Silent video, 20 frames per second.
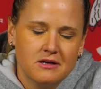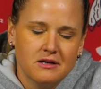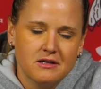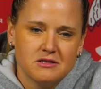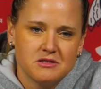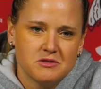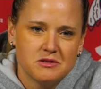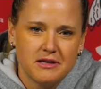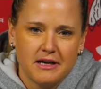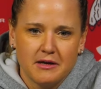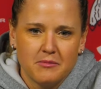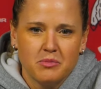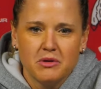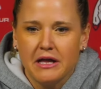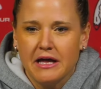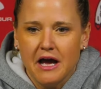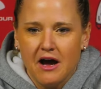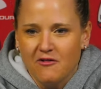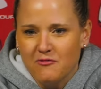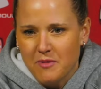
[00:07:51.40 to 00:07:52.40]
It's like
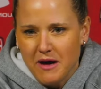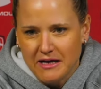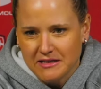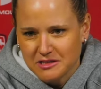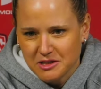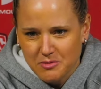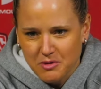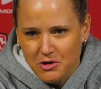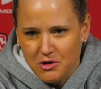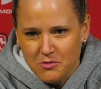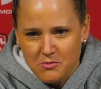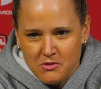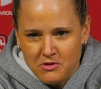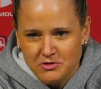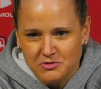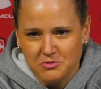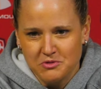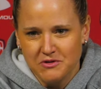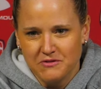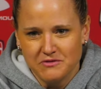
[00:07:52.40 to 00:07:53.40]
playoff basketball
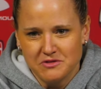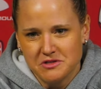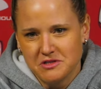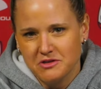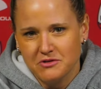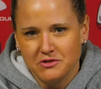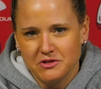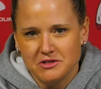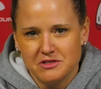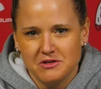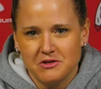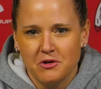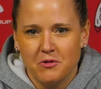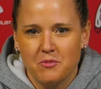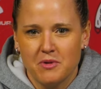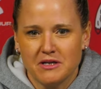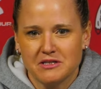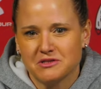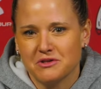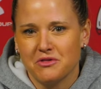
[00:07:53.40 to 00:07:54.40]
almost, where you have a series,
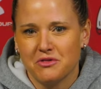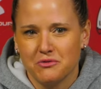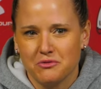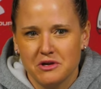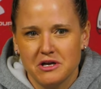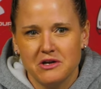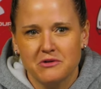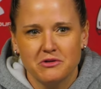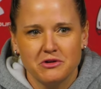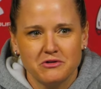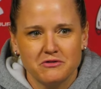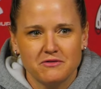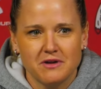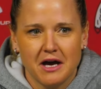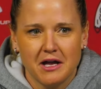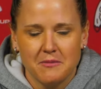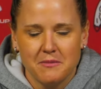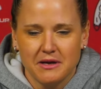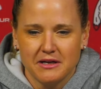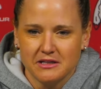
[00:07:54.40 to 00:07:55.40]
best of three, where you've
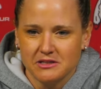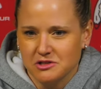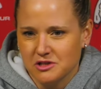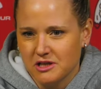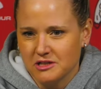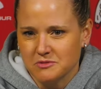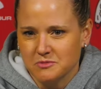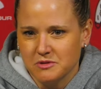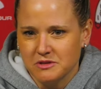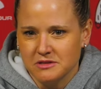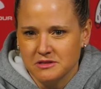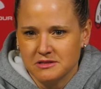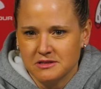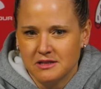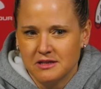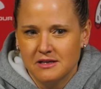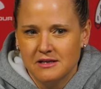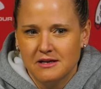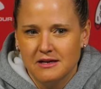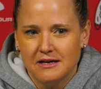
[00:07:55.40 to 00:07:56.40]
got to make adjustments
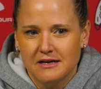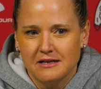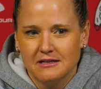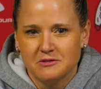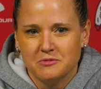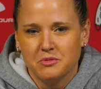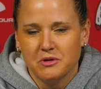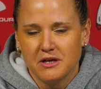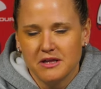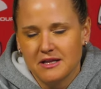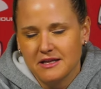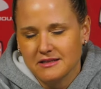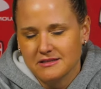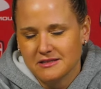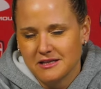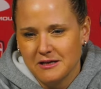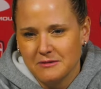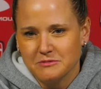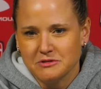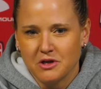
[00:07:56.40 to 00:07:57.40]
to play the next
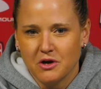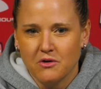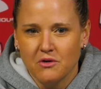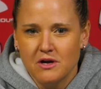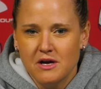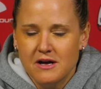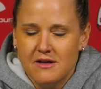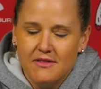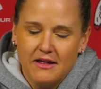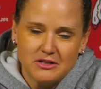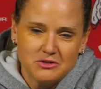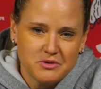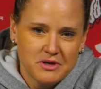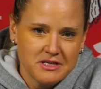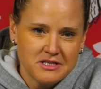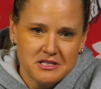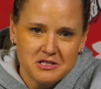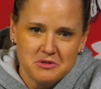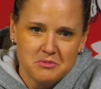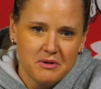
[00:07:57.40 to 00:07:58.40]
game. So that's what I
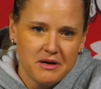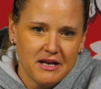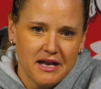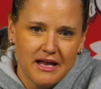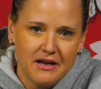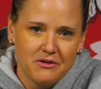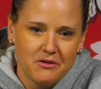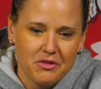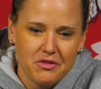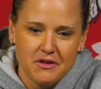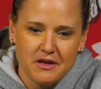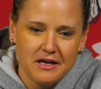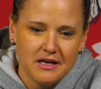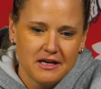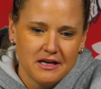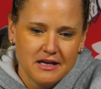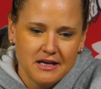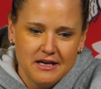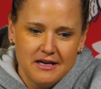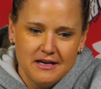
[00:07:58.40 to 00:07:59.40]
anticipate. I don't
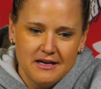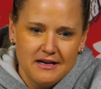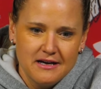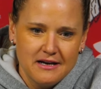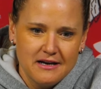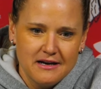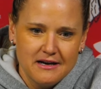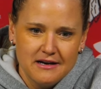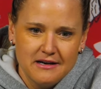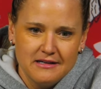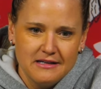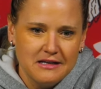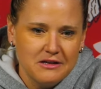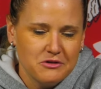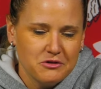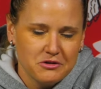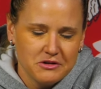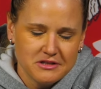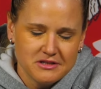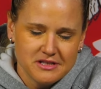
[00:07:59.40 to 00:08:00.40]
think
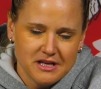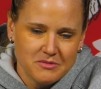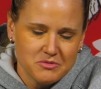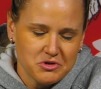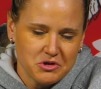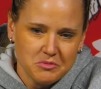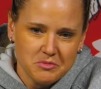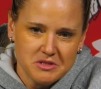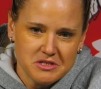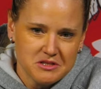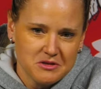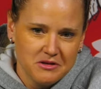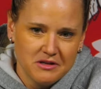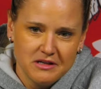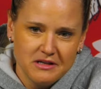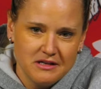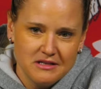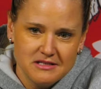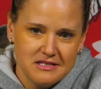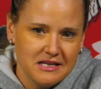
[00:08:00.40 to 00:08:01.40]
either of these games are going to
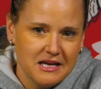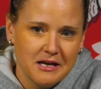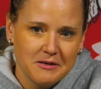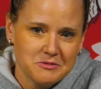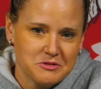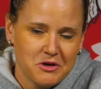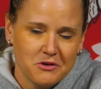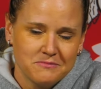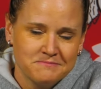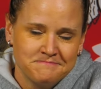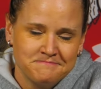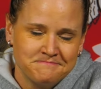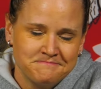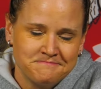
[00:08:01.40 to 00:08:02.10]
be easy games, though.